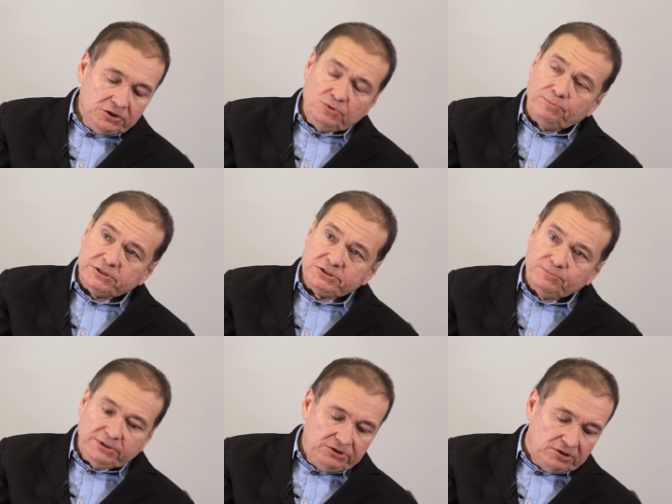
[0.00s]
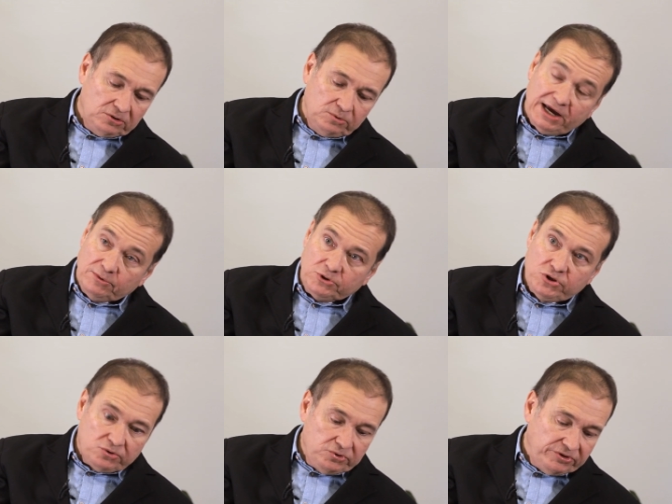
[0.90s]
You possibly know, I will
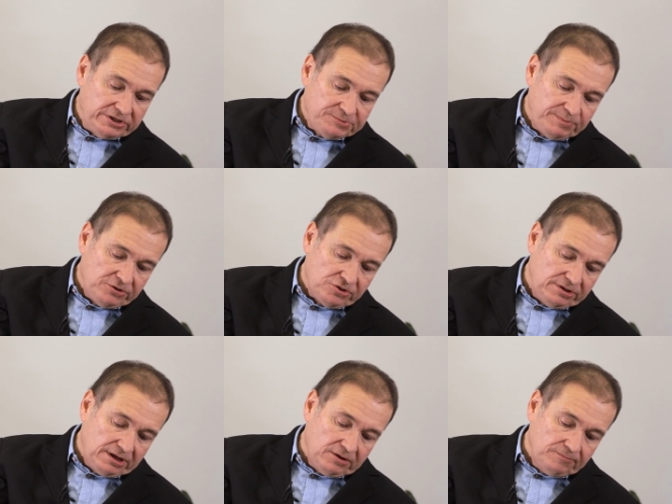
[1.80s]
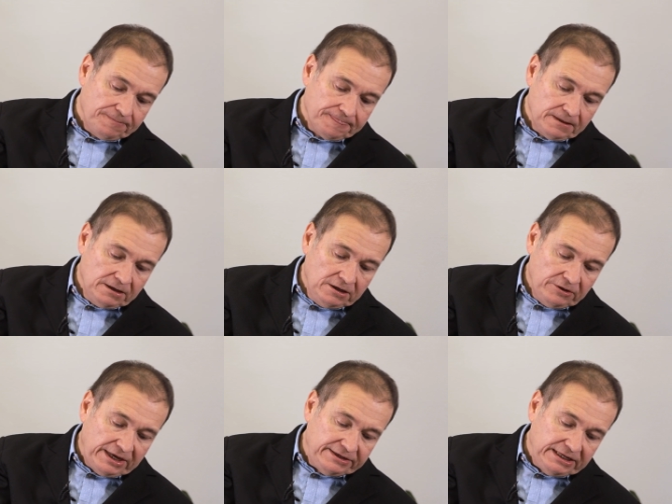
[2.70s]
show you this picture now,
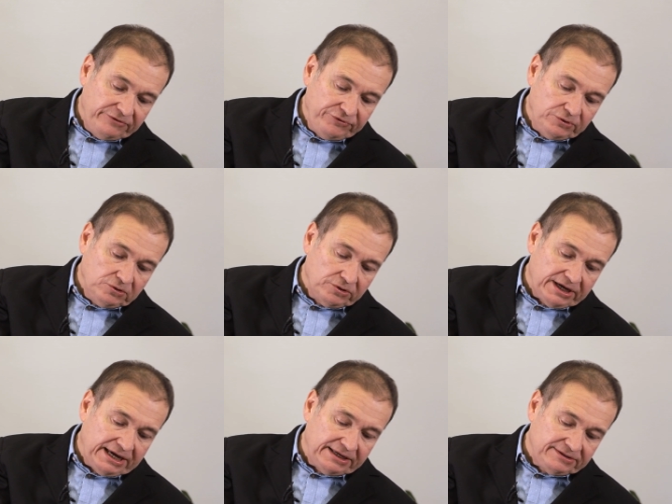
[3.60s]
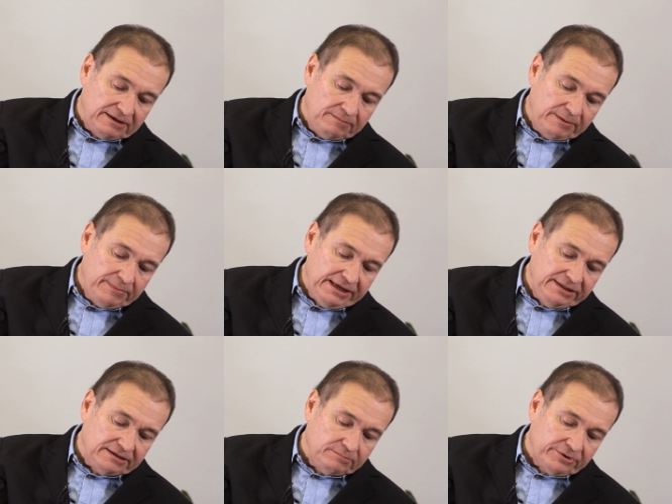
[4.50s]
that if you look at a
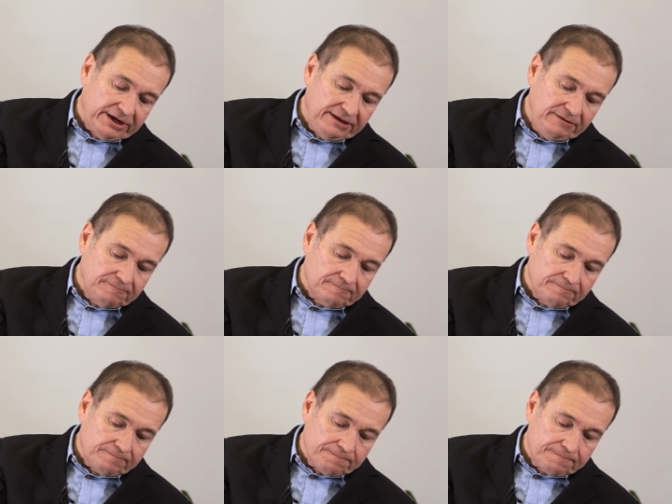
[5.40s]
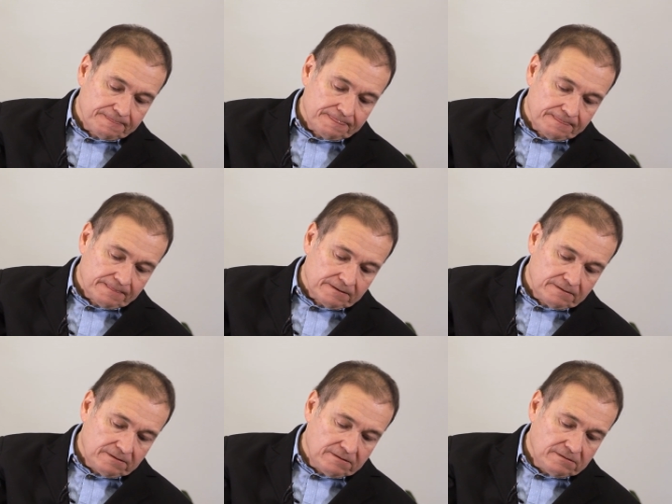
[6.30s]
mammalian brain,
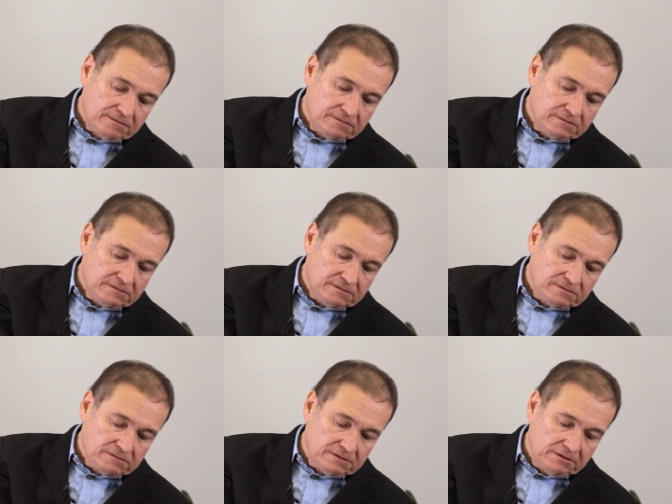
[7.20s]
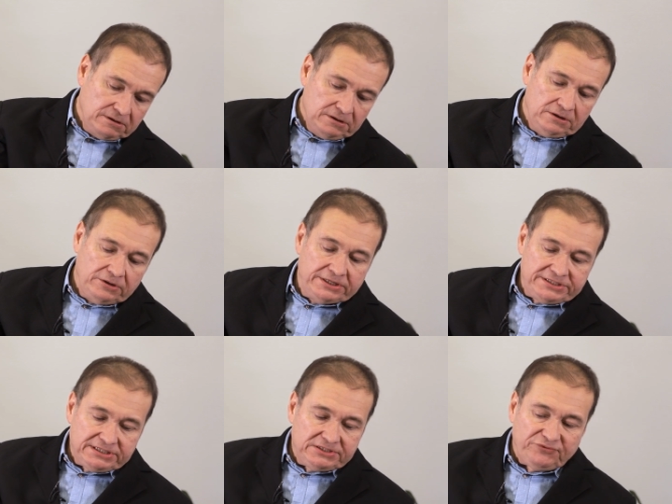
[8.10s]
this
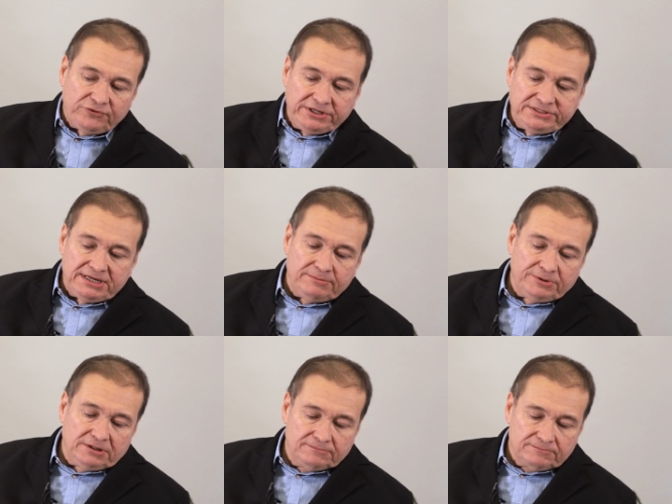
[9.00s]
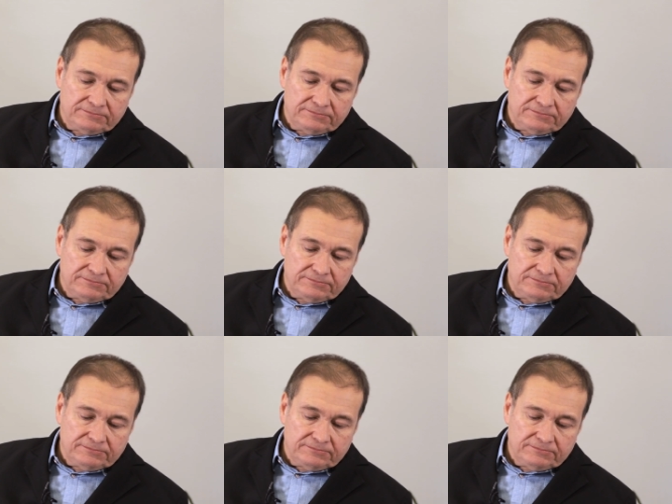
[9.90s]
is, for example,